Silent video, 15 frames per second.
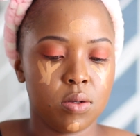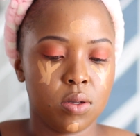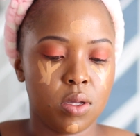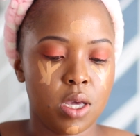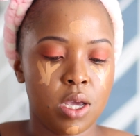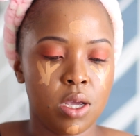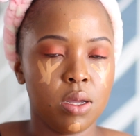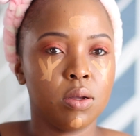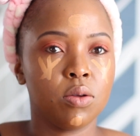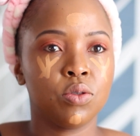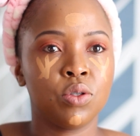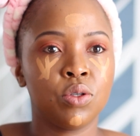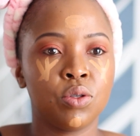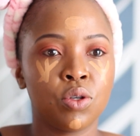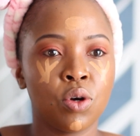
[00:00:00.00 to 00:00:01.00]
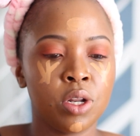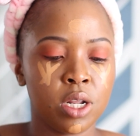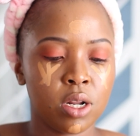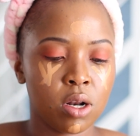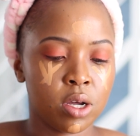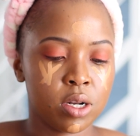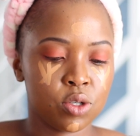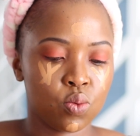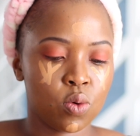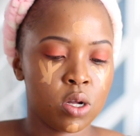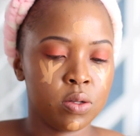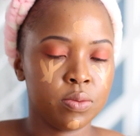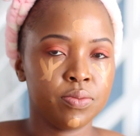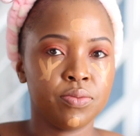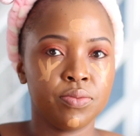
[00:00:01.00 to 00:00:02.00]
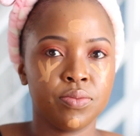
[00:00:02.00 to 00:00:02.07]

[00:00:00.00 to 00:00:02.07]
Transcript: Okay, you don't need a lot as well.